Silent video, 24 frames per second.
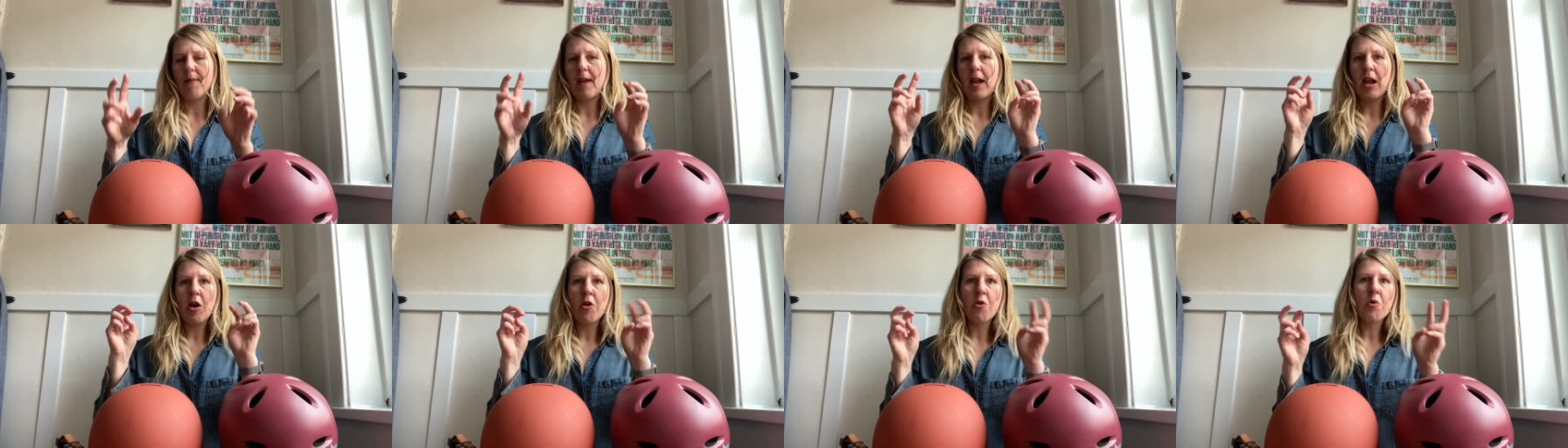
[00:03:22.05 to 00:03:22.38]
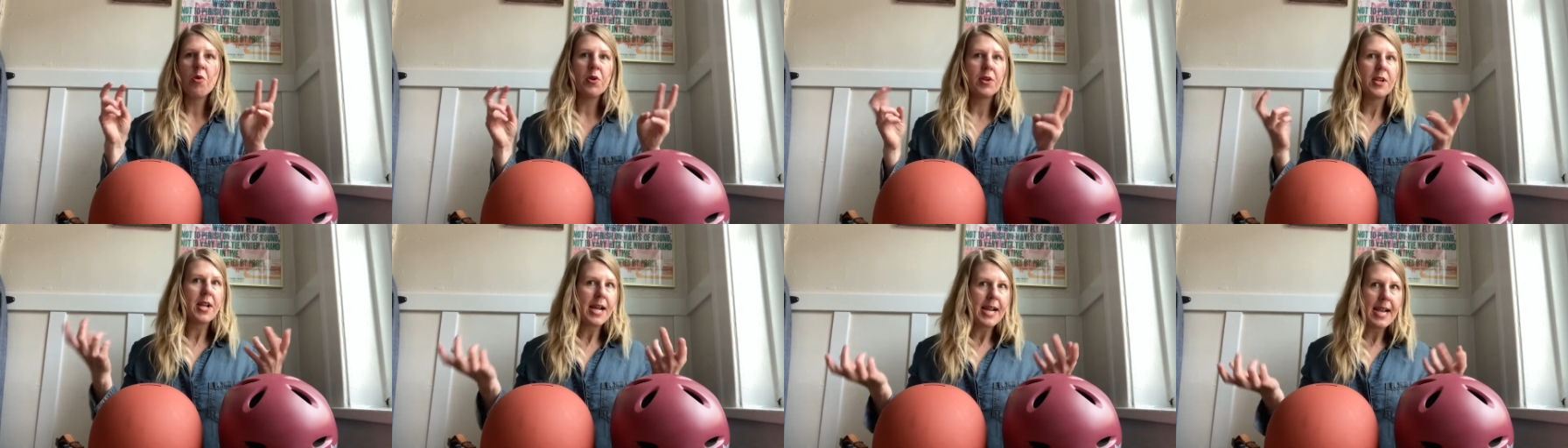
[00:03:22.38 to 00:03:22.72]

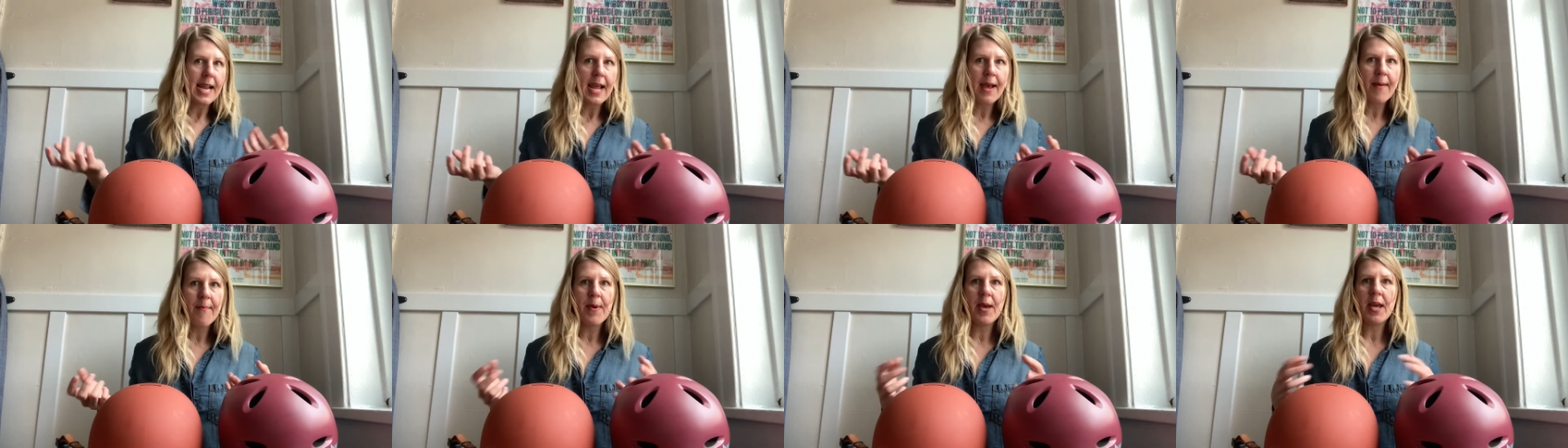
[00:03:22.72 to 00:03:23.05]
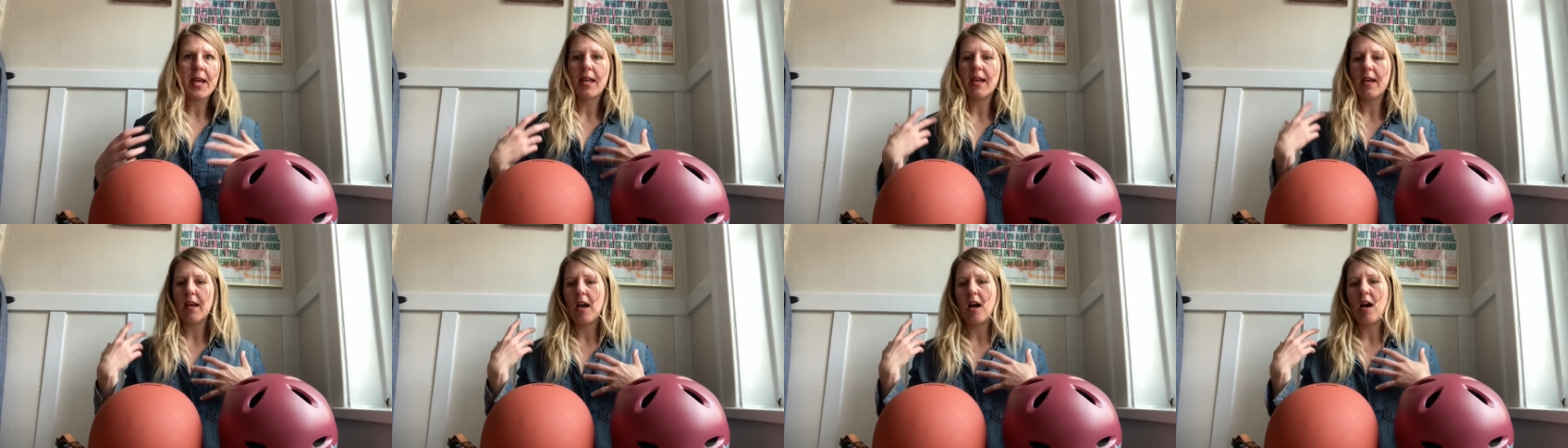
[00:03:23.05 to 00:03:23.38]

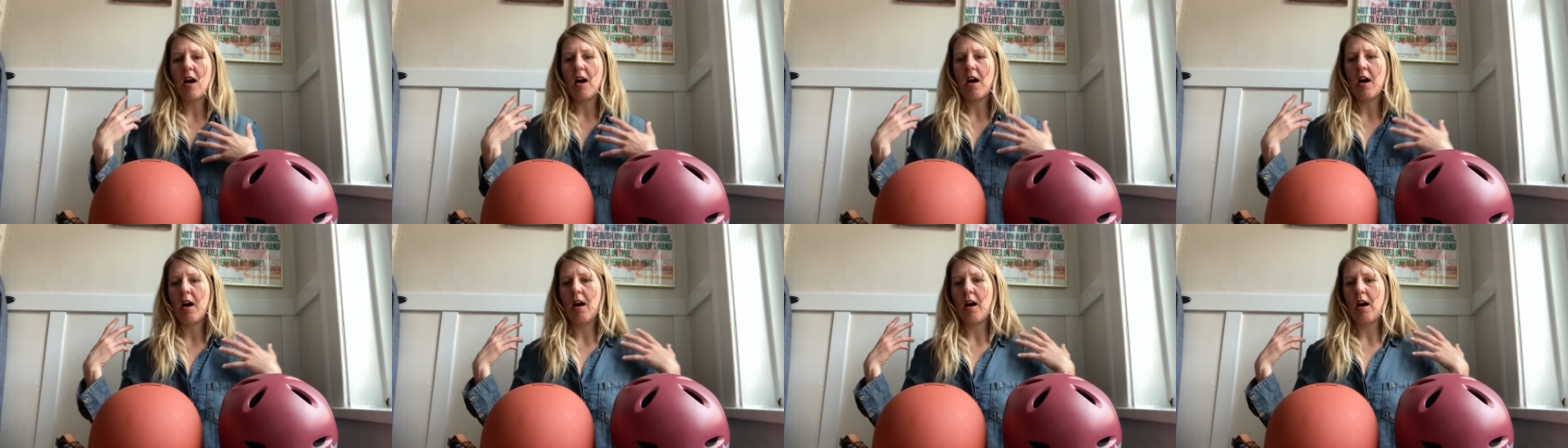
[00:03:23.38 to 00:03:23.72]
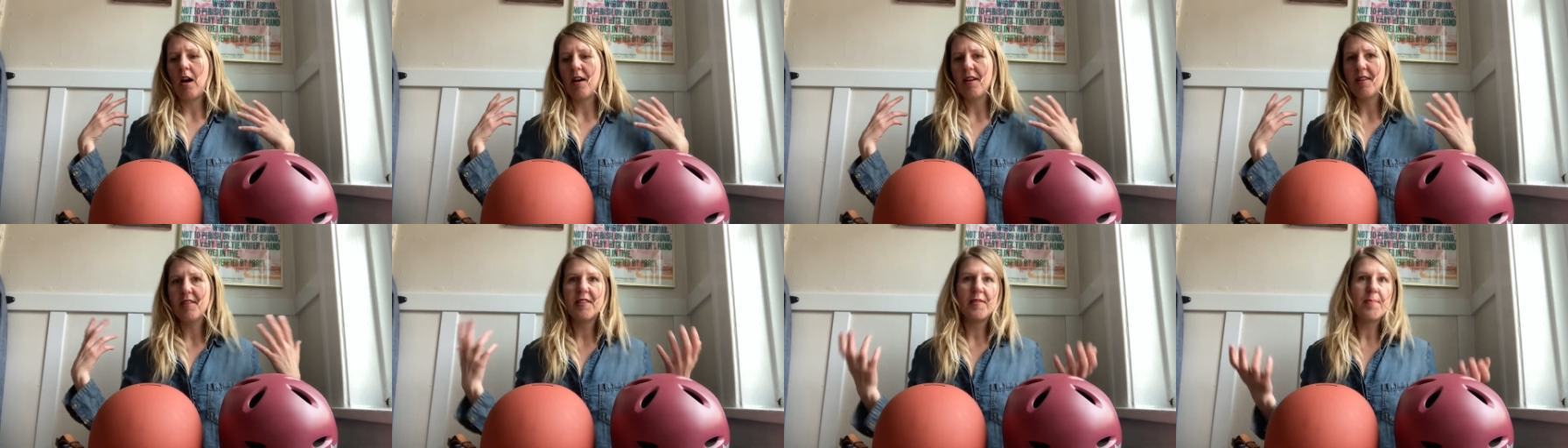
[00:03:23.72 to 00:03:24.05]
aerodynamic
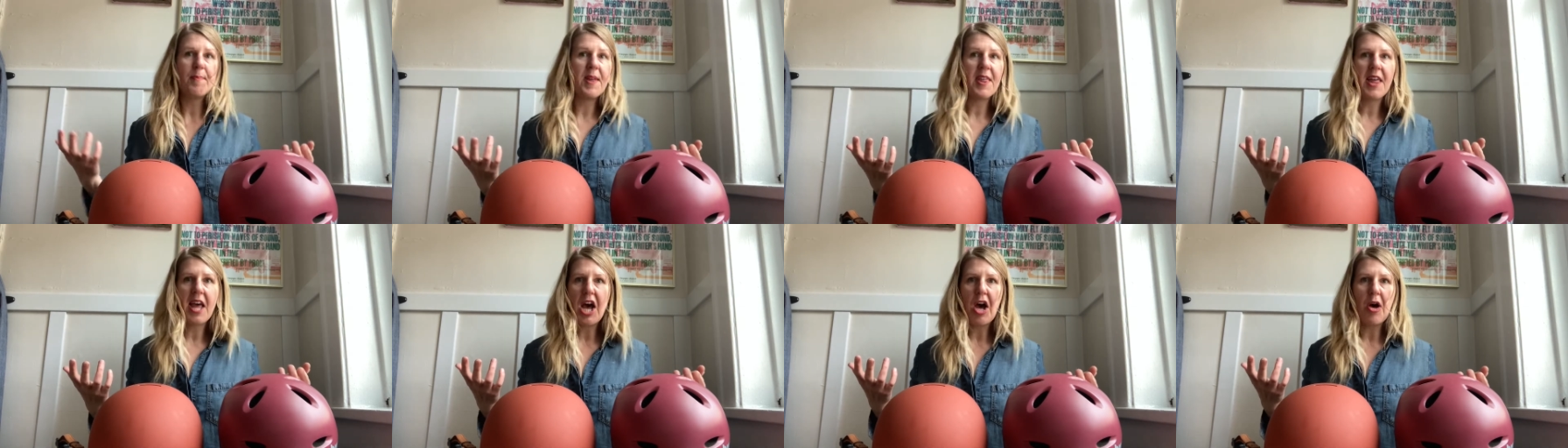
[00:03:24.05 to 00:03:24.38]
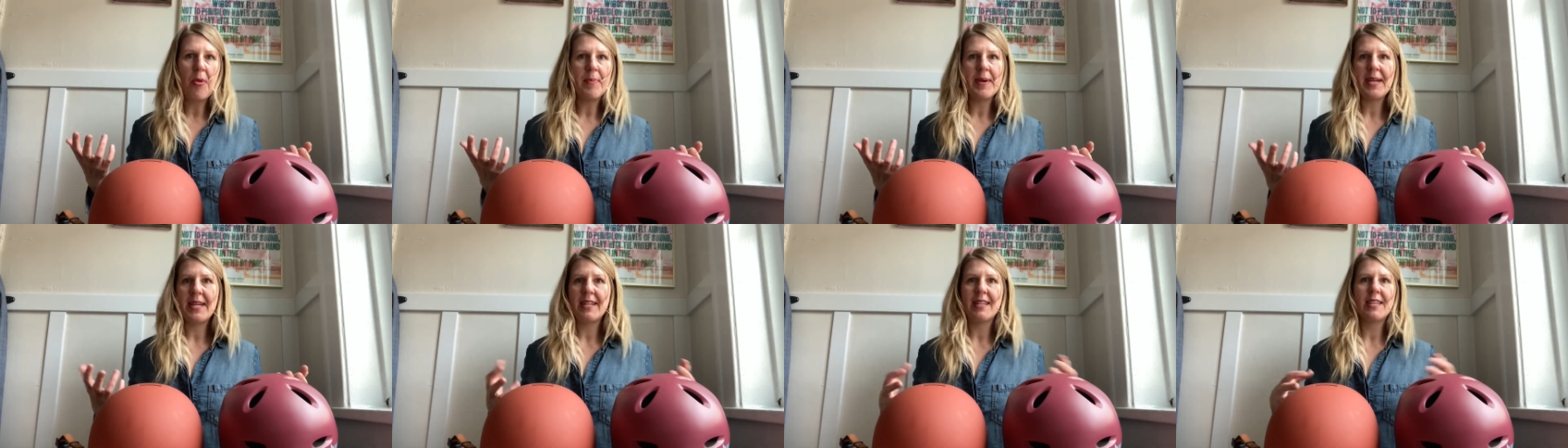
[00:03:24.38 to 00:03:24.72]
Smith
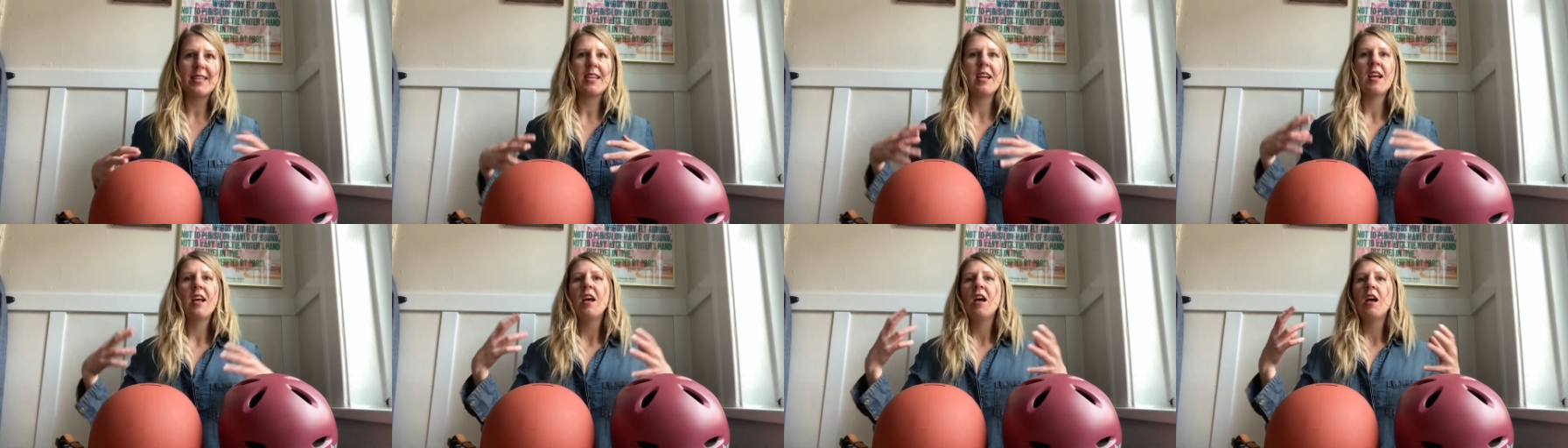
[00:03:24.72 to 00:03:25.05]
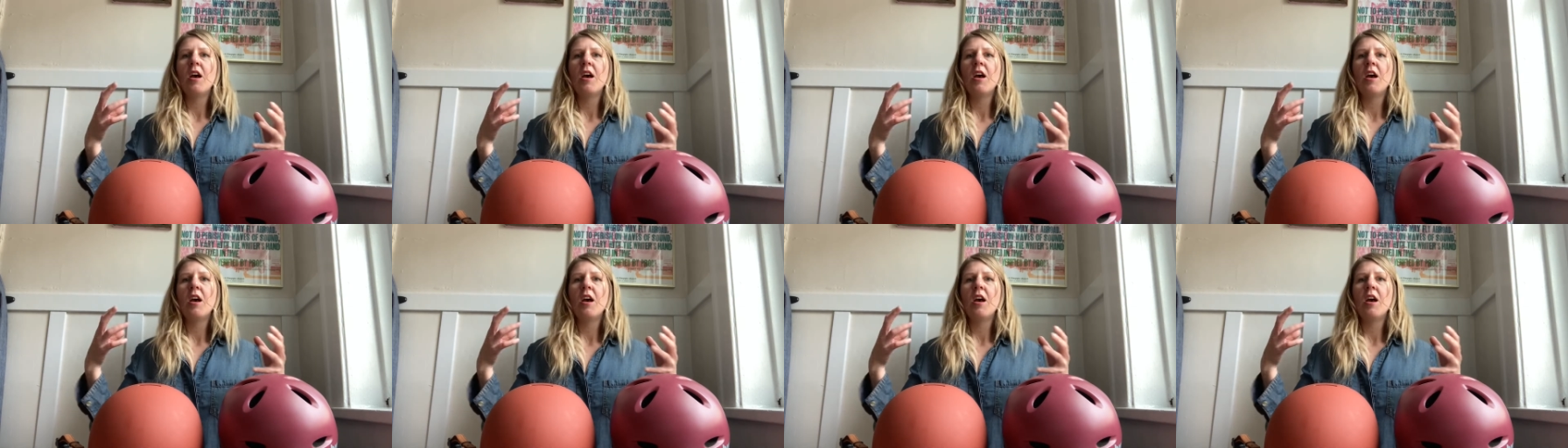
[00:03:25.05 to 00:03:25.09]
helmet